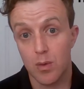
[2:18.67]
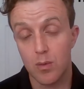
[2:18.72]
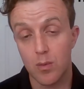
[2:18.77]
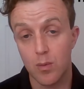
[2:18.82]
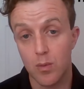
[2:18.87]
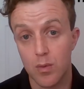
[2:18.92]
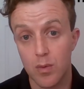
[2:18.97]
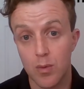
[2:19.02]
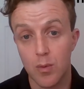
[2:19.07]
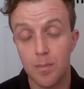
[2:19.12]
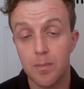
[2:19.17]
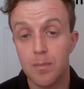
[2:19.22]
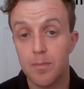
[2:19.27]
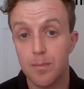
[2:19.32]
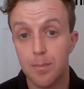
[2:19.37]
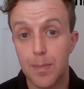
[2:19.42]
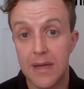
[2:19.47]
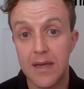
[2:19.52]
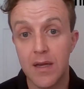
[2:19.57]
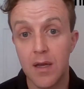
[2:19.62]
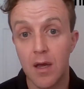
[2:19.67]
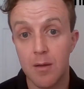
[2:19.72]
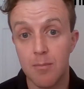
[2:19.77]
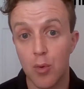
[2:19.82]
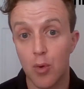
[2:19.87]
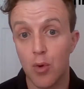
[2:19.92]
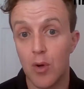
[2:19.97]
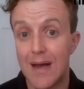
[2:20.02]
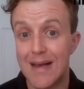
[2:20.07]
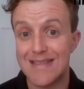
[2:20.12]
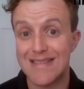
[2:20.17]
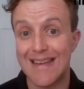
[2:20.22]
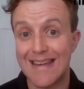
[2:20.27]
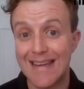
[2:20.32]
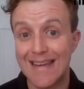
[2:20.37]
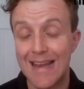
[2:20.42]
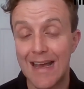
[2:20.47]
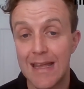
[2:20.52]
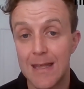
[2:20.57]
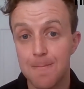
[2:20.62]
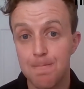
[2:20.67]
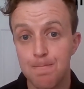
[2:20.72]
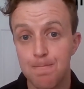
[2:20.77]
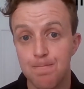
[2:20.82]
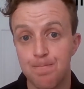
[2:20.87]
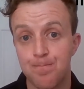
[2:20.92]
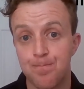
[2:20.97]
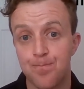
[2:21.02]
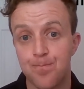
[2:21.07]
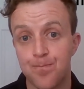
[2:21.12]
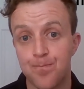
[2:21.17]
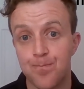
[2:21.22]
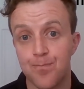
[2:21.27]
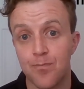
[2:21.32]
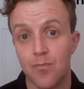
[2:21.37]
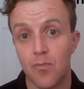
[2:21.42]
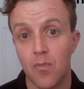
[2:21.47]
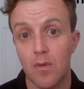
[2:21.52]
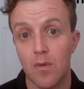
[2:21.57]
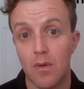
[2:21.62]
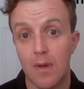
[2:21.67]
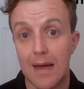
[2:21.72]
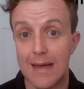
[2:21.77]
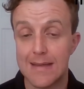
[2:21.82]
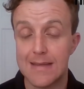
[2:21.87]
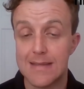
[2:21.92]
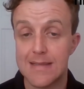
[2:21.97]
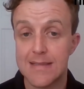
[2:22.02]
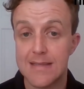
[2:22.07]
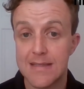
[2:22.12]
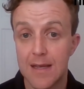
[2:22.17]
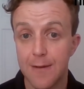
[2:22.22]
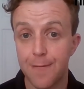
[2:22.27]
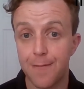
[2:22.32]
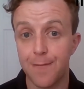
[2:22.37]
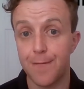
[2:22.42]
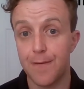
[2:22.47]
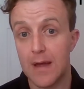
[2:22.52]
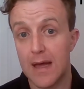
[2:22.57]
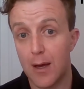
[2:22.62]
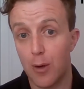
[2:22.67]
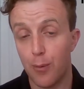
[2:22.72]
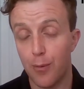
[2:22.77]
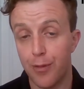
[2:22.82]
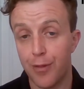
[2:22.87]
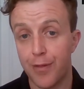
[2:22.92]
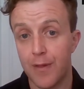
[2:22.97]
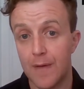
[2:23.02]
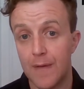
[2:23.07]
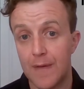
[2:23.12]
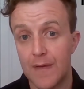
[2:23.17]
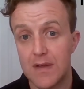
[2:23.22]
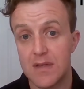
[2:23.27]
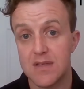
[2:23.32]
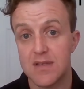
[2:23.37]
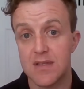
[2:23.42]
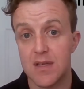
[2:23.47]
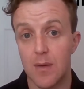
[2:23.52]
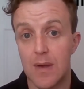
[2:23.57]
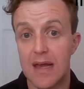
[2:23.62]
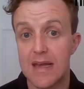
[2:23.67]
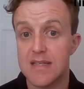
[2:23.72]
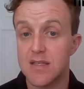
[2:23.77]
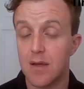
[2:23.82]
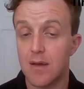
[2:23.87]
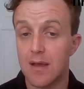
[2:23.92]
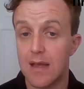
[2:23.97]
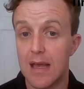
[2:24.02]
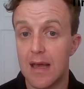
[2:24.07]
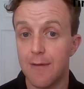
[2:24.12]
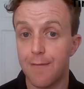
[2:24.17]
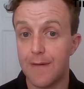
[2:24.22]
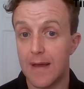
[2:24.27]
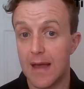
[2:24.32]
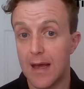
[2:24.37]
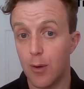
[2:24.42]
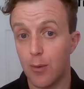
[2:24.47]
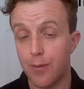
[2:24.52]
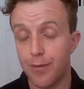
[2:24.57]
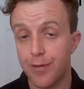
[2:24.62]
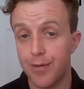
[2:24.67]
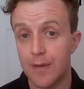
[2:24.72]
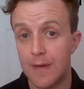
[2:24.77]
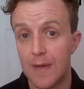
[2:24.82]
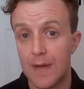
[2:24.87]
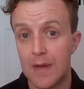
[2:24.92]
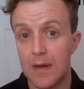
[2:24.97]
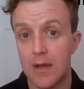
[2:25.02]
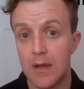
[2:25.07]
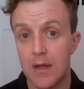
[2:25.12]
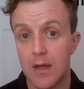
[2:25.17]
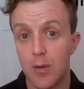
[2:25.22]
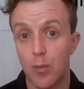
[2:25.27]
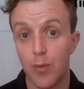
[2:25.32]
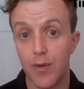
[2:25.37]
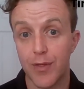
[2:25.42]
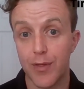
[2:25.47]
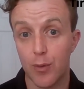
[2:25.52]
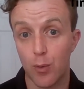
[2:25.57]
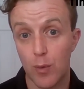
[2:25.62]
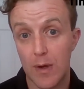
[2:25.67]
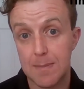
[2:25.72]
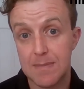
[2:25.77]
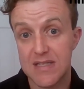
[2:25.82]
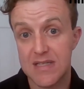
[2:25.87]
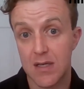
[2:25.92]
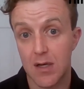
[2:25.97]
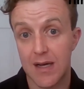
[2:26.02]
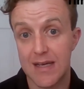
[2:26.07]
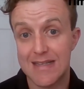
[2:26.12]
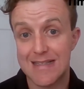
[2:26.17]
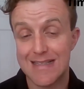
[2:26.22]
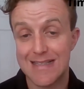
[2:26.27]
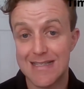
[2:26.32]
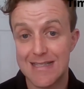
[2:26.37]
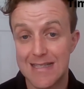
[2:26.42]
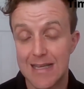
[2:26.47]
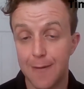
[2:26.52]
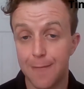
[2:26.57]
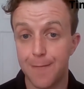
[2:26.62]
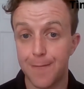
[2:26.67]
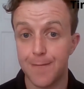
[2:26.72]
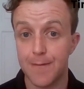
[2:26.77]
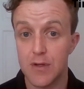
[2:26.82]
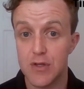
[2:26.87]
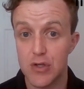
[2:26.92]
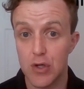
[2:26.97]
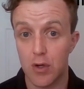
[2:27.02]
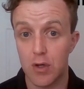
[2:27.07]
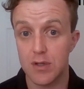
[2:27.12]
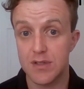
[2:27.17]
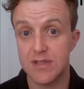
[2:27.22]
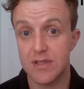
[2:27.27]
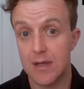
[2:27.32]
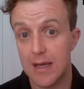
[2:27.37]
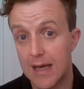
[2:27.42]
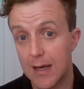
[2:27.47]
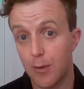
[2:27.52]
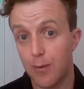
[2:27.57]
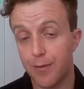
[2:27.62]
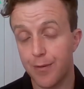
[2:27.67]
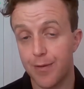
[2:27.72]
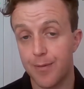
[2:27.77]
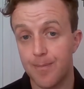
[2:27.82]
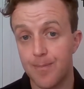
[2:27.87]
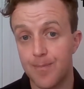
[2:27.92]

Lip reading: will be no more as a name, and SIF Health, so SIF Health with the website SIF.health.